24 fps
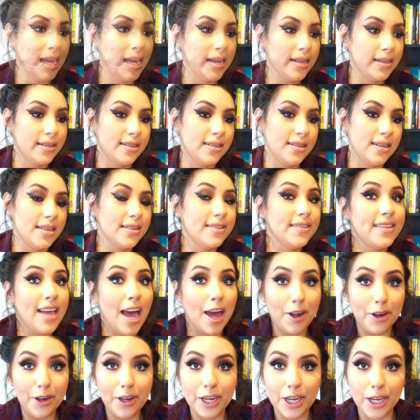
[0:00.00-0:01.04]
It's
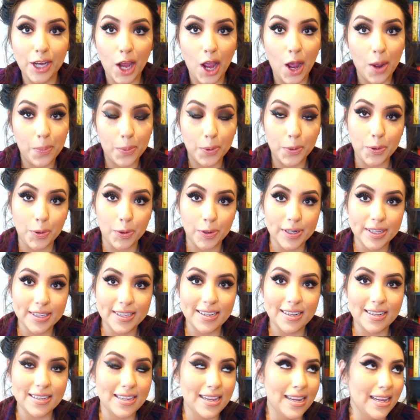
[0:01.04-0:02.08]
Saturn in Capricorn
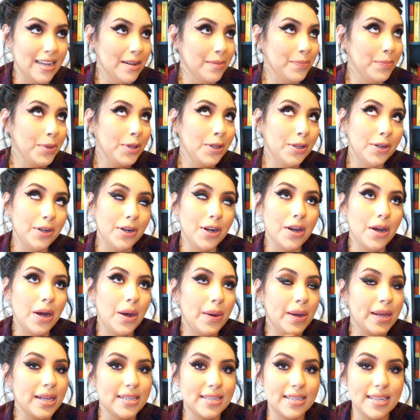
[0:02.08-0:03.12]
season,
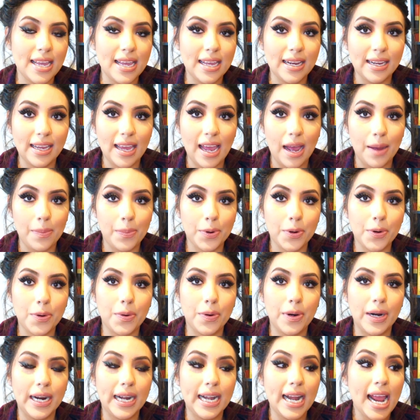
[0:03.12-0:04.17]
Pluto is in
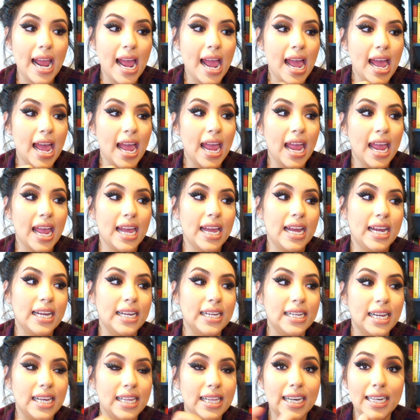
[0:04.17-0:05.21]
Capricorn,
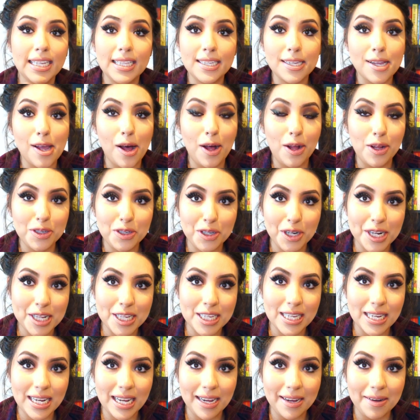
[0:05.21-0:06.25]
and that's all
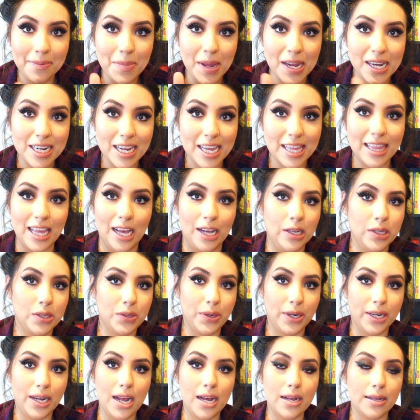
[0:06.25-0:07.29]
transiting my 10th
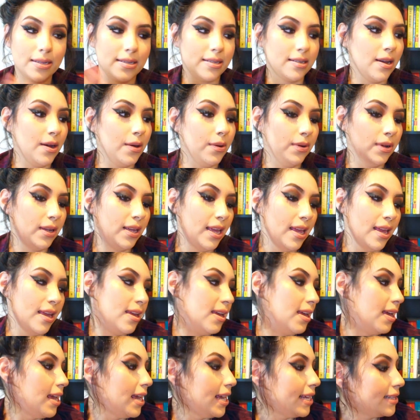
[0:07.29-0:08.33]
house right now. So
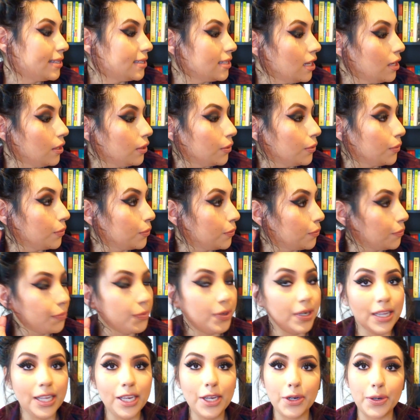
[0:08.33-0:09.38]
it's a
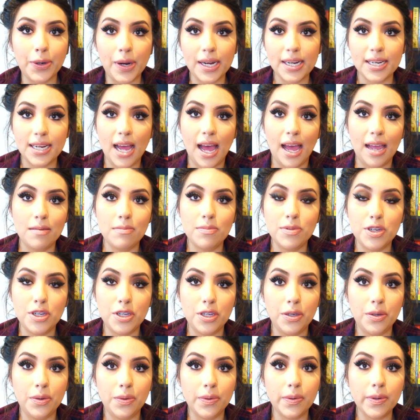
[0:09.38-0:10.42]
really great time
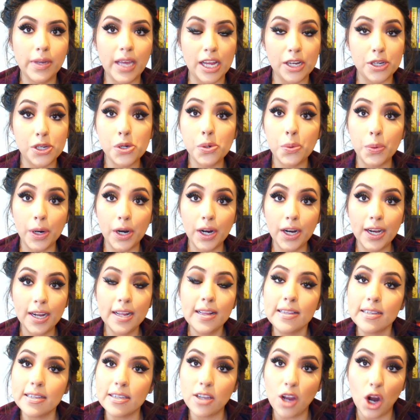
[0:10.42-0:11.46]
to get to work
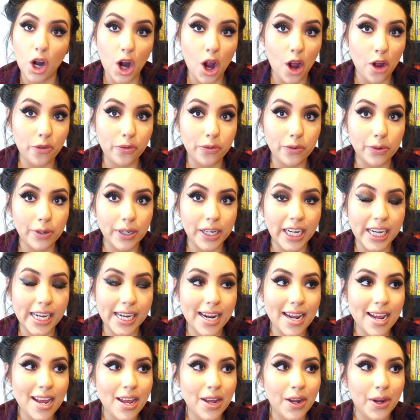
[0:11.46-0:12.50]
and start
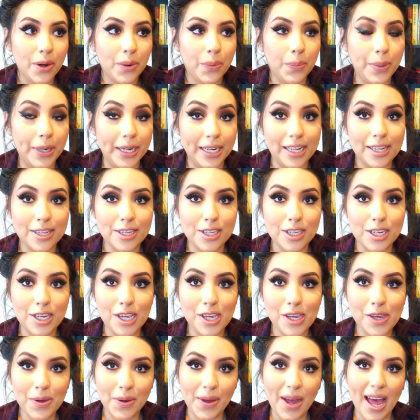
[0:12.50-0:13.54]
offering readings to
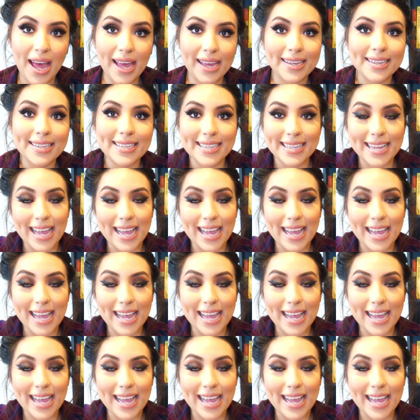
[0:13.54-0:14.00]
you guys.